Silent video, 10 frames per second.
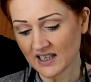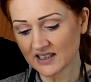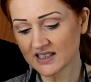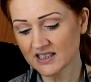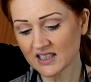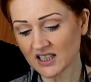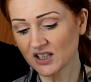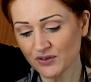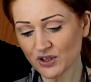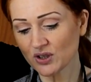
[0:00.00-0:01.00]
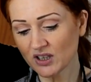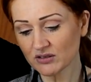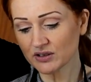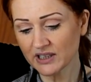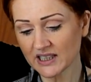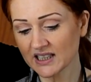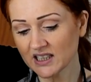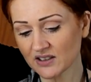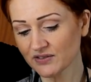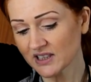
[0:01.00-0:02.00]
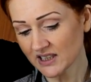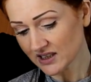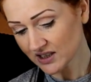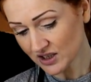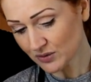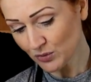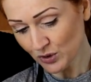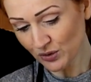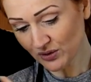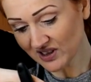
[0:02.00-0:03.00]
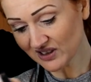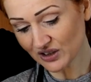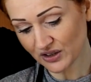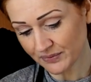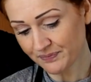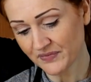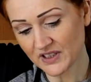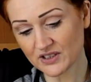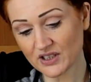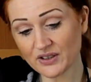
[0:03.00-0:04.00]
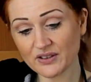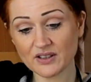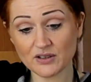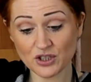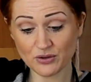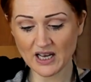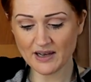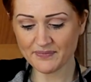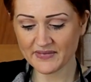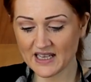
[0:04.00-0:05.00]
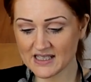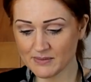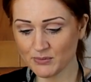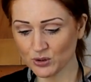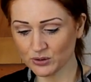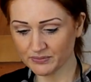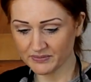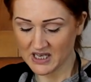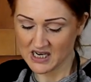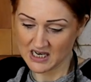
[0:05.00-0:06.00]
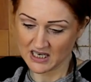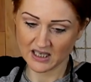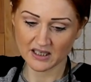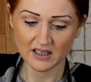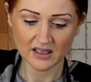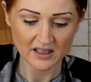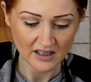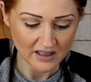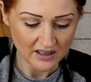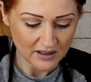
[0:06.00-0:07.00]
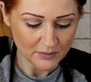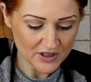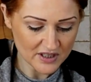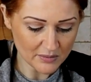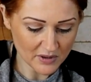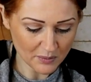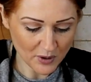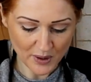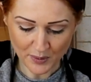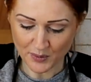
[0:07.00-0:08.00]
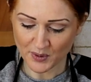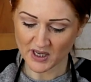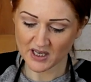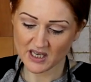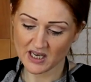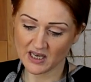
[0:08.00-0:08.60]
And that's going to give you that really lovely smooth look. So do that, that's important. Some in the piping bag.